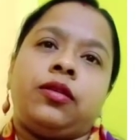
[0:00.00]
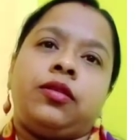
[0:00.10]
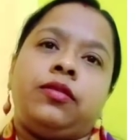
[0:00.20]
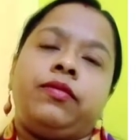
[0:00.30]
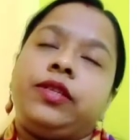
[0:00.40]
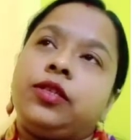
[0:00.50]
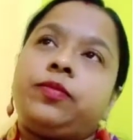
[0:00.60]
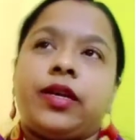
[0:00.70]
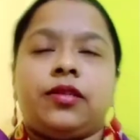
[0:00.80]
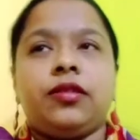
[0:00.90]
which is
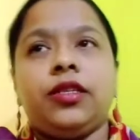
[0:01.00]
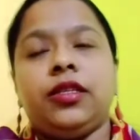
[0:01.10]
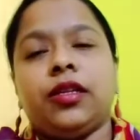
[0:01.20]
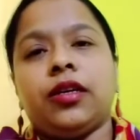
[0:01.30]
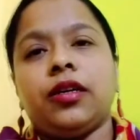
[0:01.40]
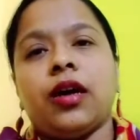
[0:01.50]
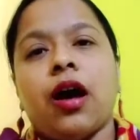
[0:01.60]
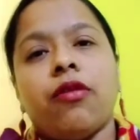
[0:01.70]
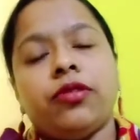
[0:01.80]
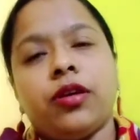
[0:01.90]
present in the
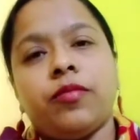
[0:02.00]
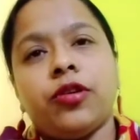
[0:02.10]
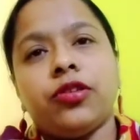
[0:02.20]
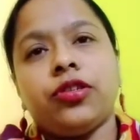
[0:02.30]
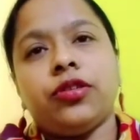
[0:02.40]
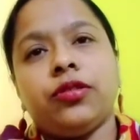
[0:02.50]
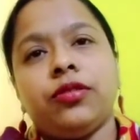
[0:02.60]
outermost